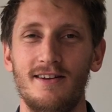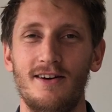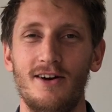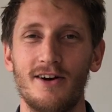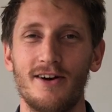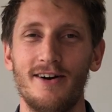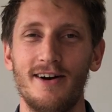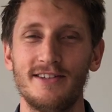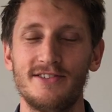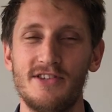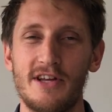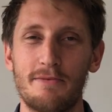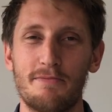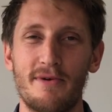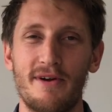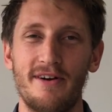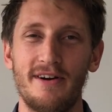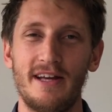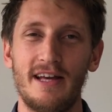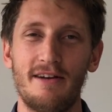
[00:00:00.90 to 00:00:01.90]
Hi guys, Nick
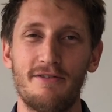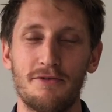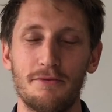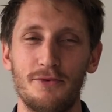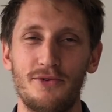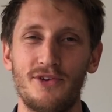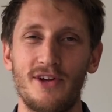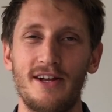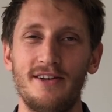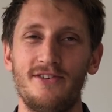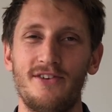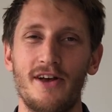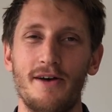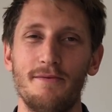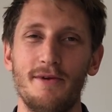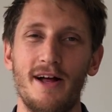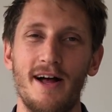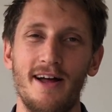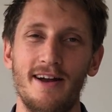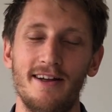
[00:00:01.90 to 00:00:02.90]
Berry here from Seed
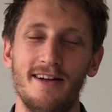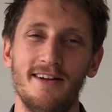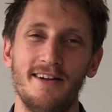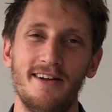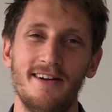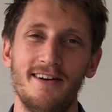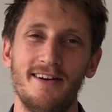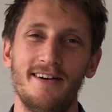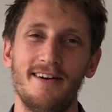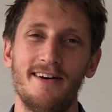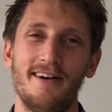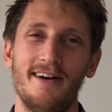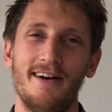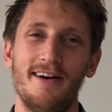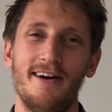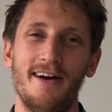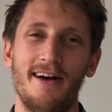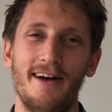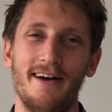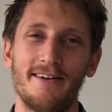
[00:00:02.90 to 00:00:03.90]
Terminator.
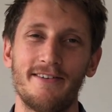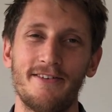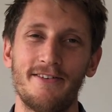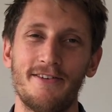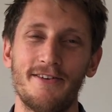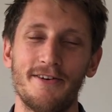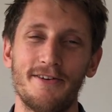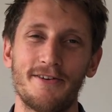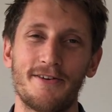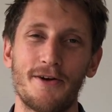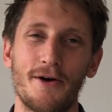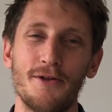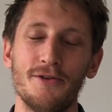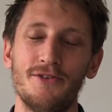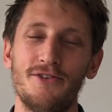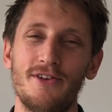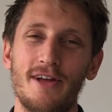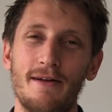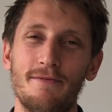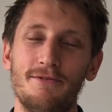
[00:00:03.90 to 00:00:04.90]
I've got a
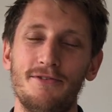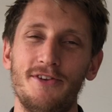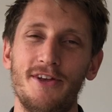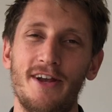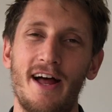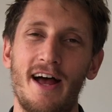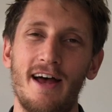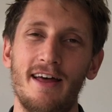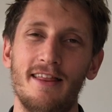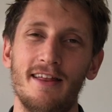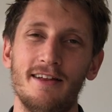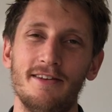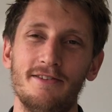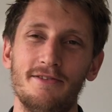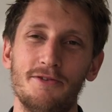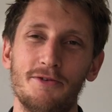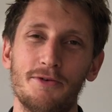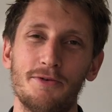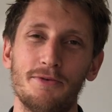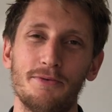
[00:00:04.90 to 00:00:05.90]
concept today
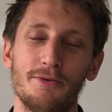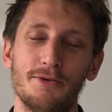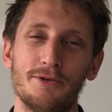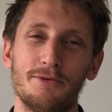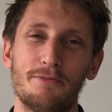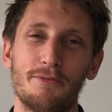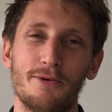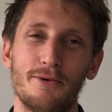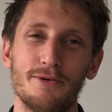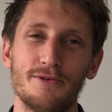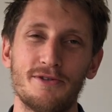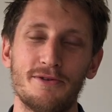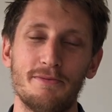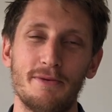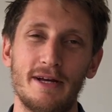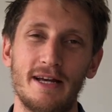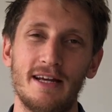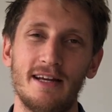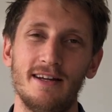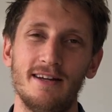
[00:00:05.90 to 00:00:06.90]
that was brought to
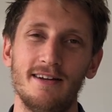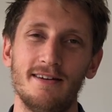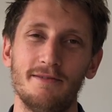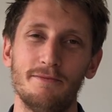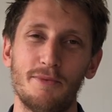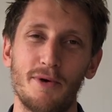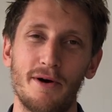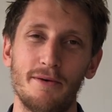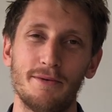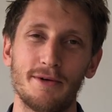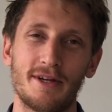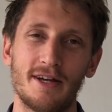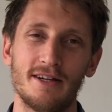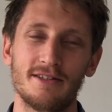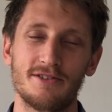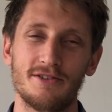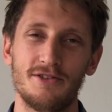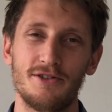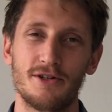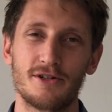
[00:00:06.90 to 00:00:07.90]
me by my
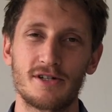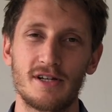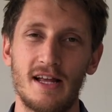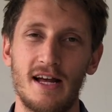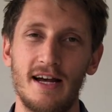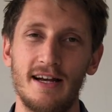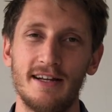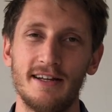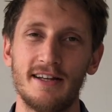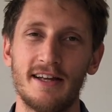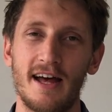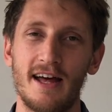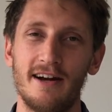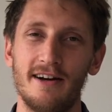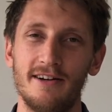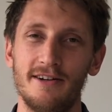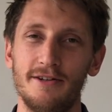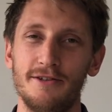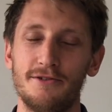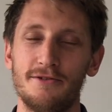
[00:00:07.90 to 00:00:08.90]
cousin Josh Lade in
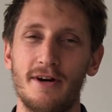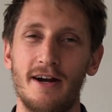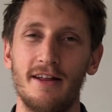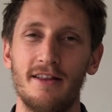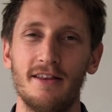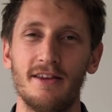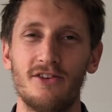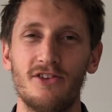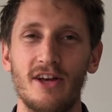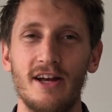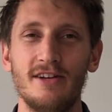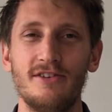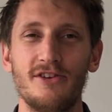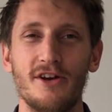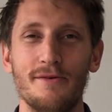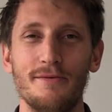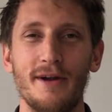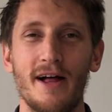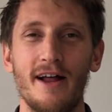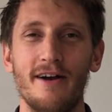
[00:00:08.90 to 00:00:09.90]
Canada, who's running the Seed
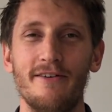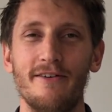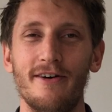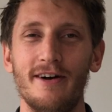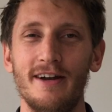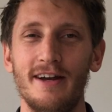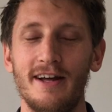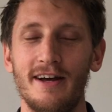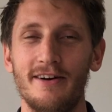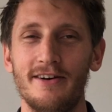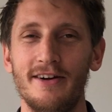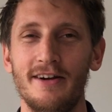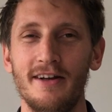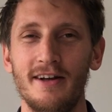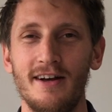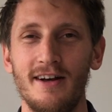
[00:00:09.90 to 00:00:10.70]
Terminator right now,